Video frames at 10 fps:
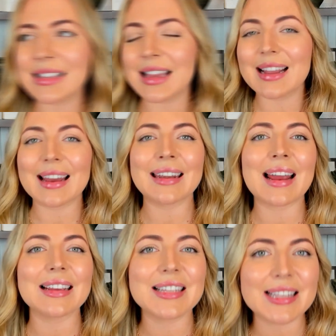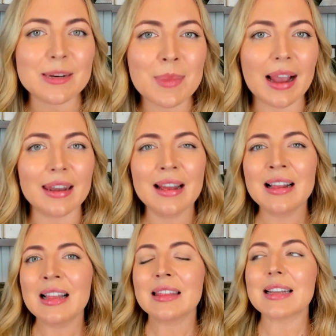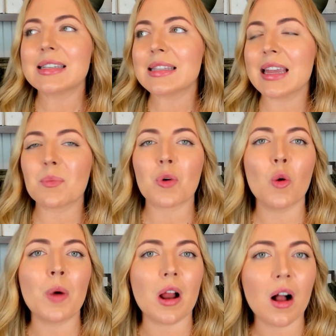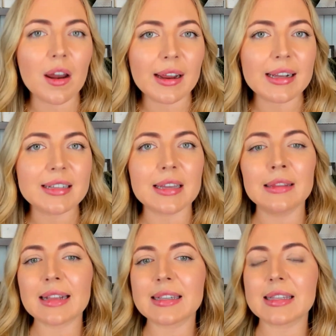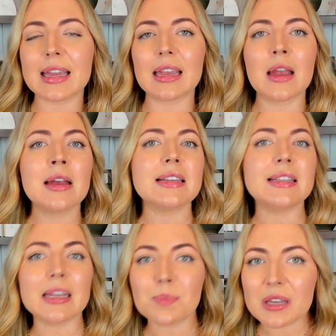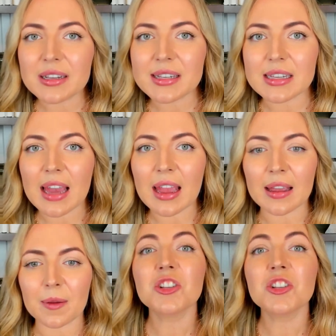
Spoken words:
think niacinamide. Let's think probiotics. Let's think zinc PCA,